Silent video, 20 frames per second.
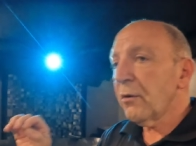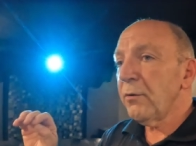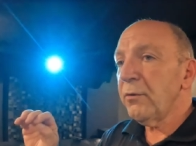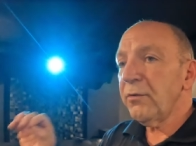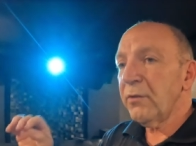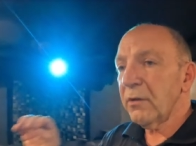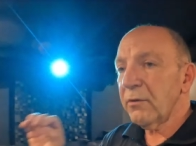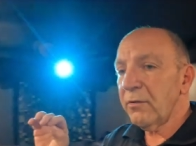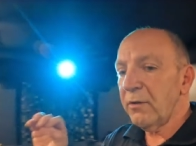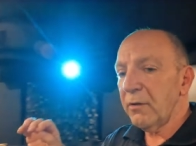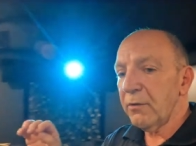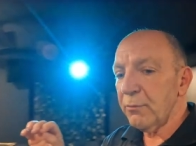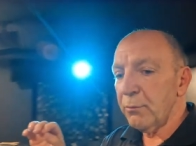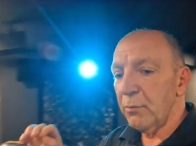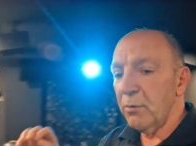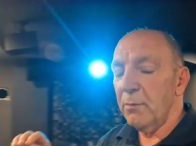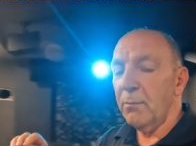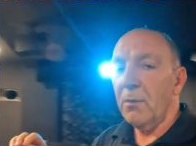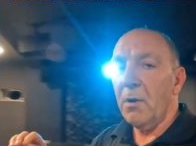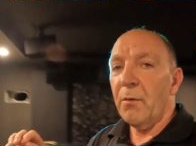acoustics in this
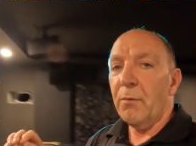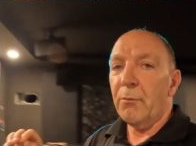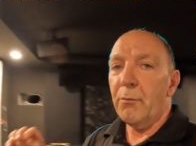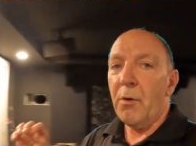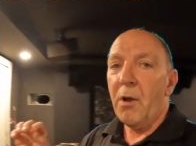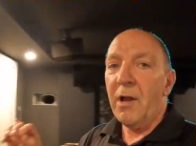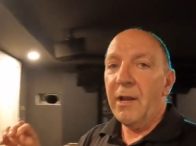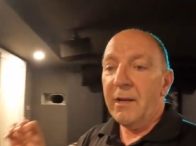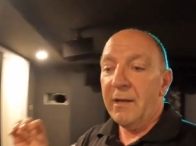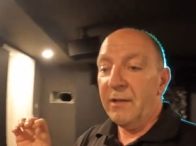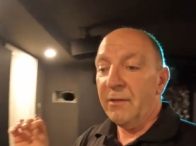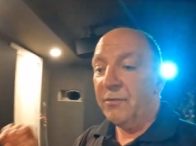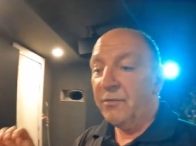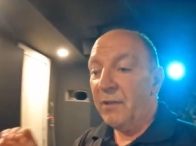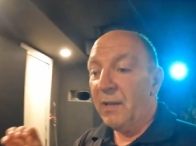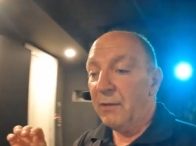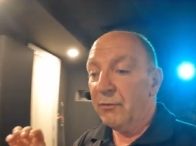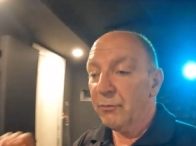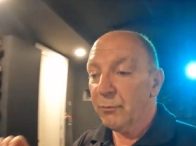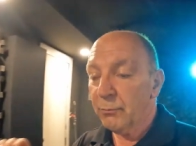room right, and it
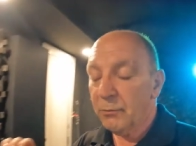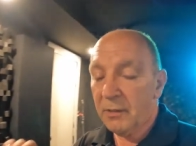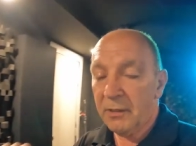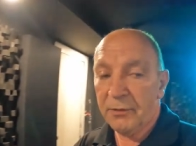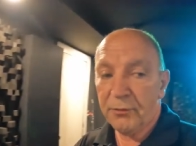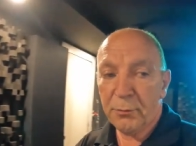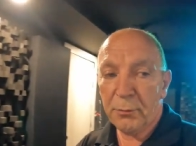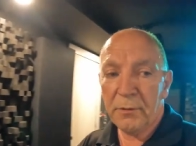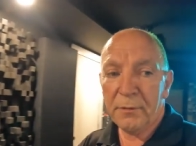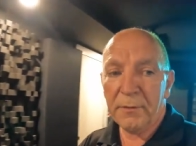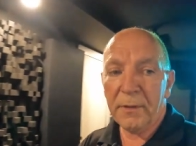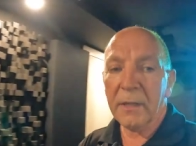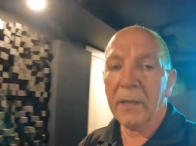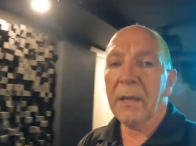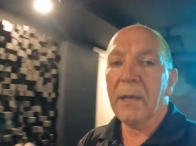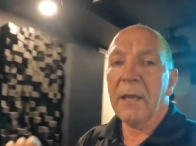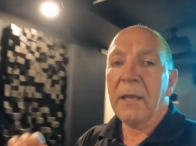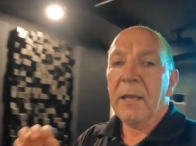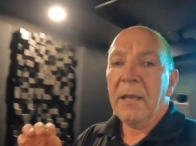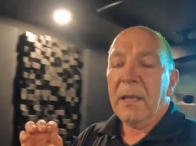sounds really terrific.
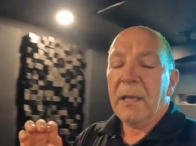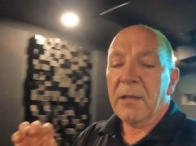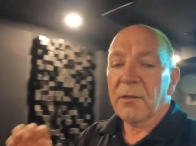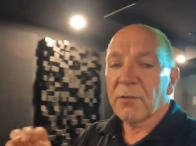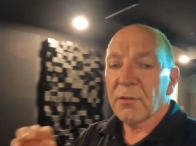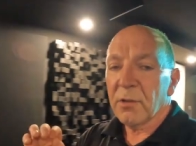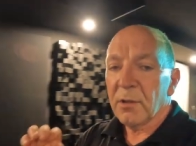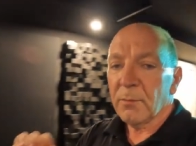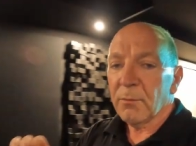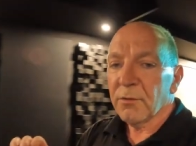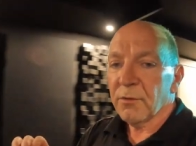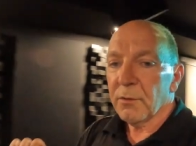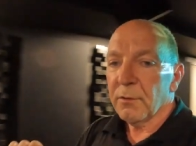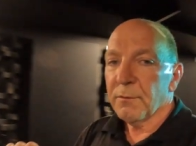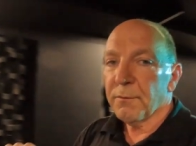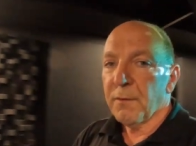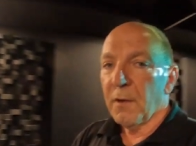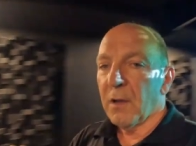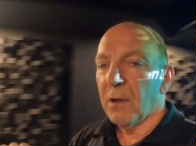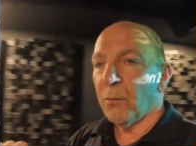In terms
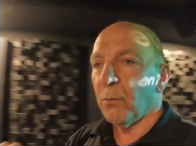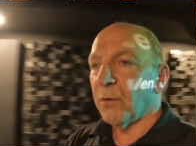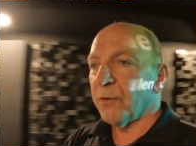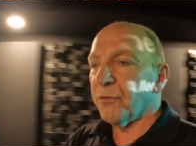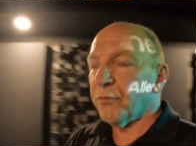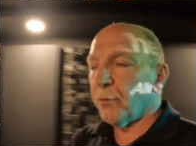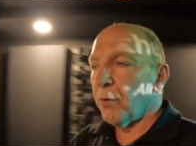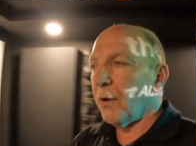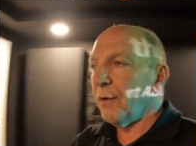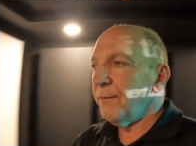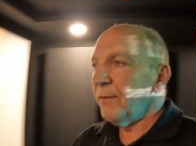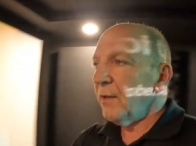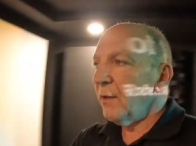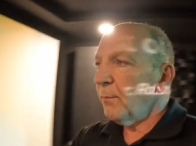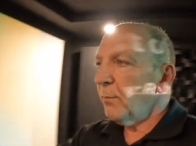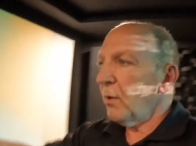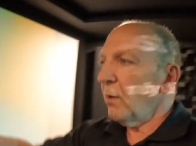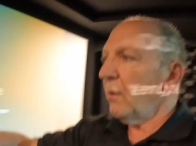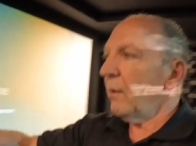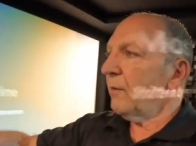of uh, what's driving
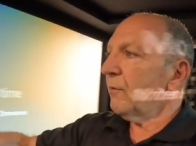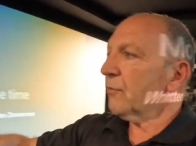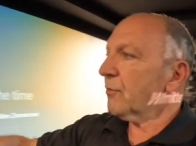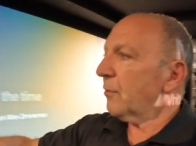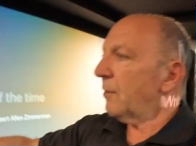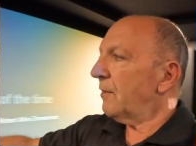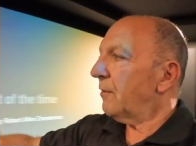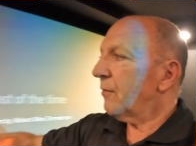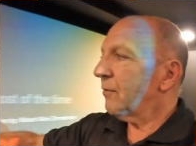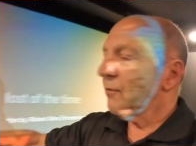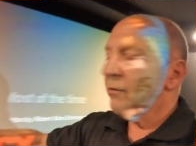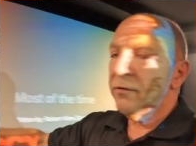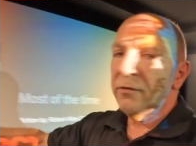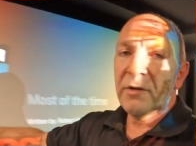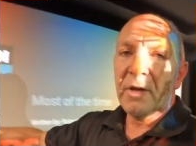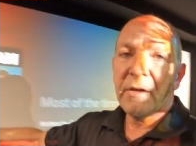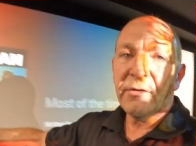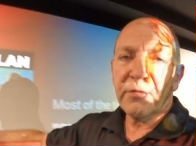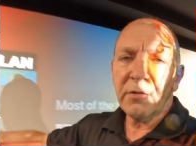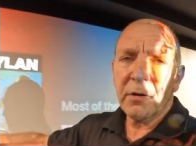it, behind the screen, this is
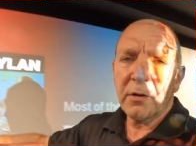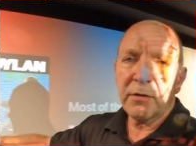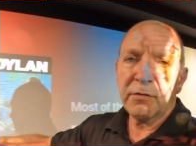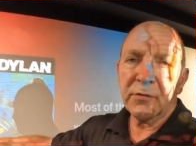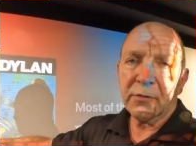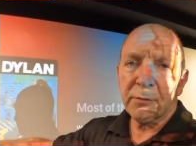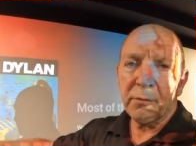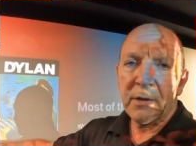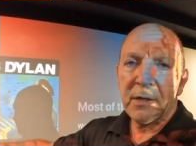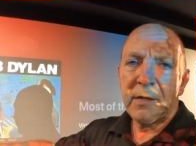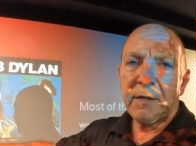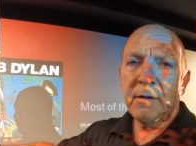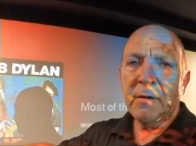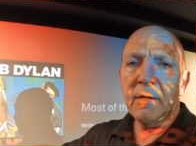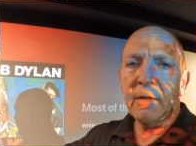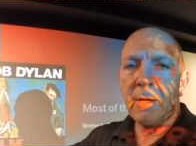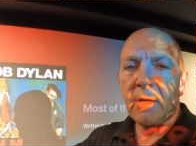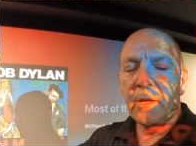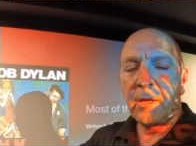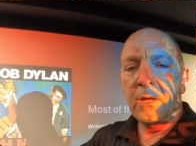an S I screen,
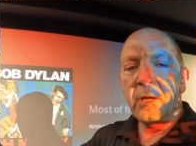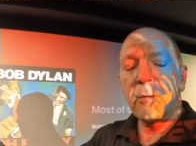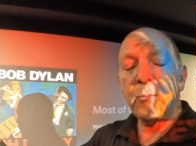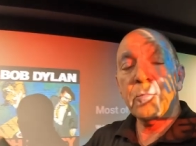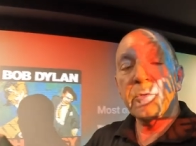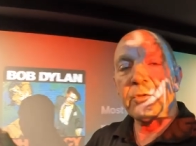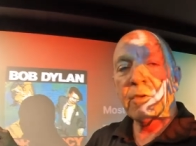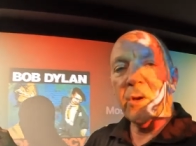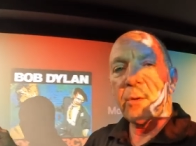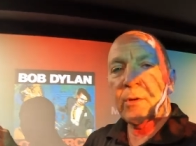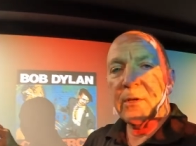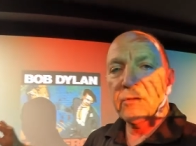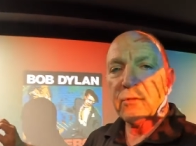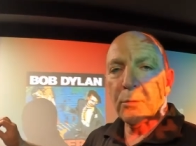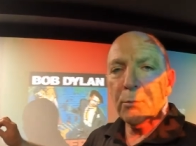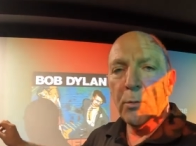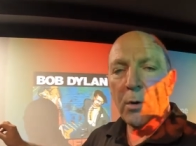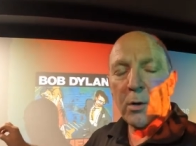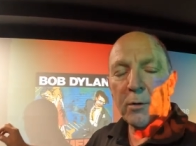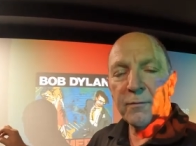um, so it's
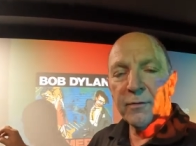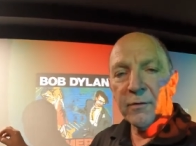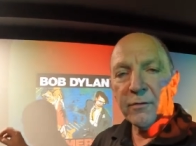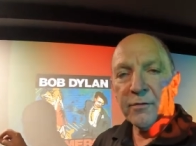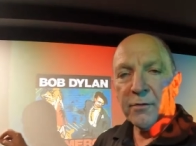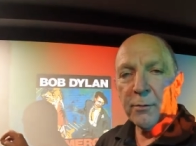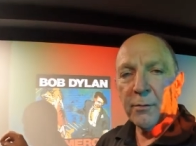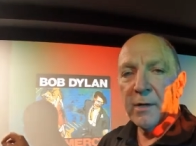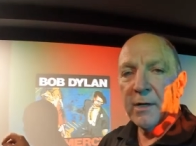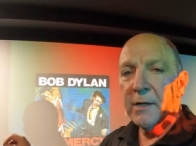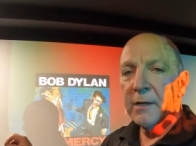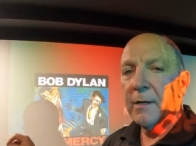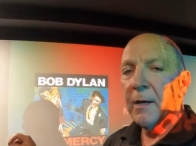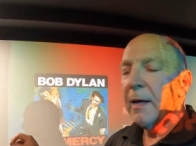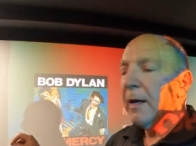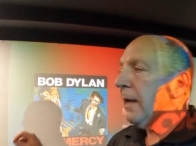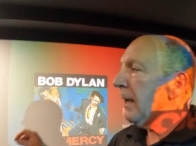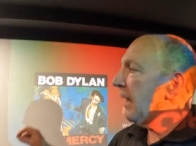a woven screen,